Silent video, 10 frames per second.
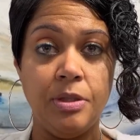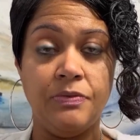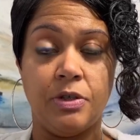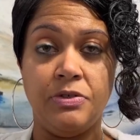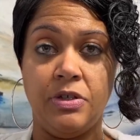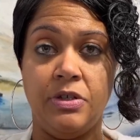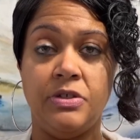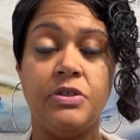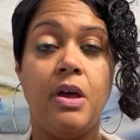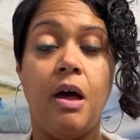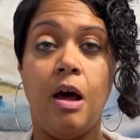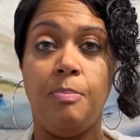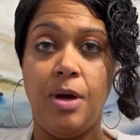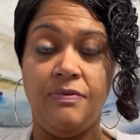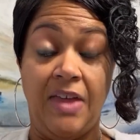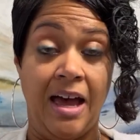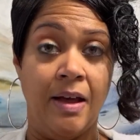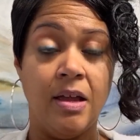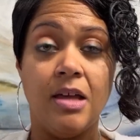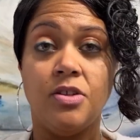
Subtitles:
of verses above that,